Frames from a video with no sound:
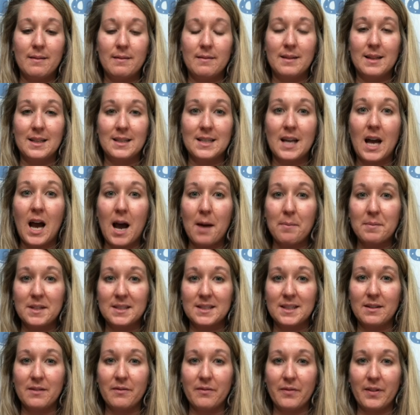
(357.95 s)
the top
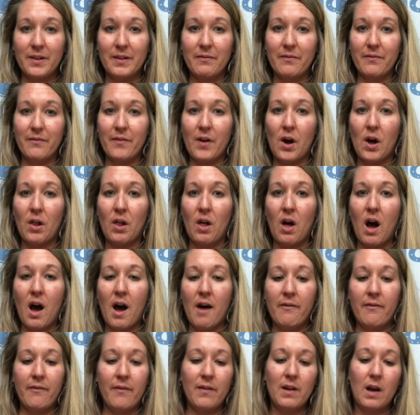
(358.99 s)
doesn't fall
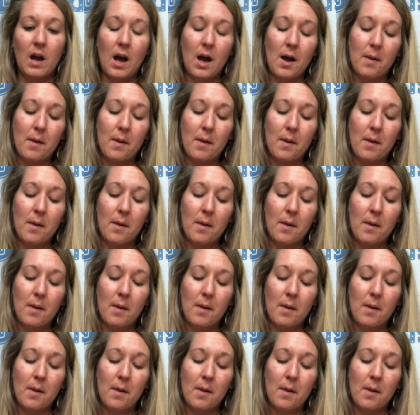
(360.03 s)
off.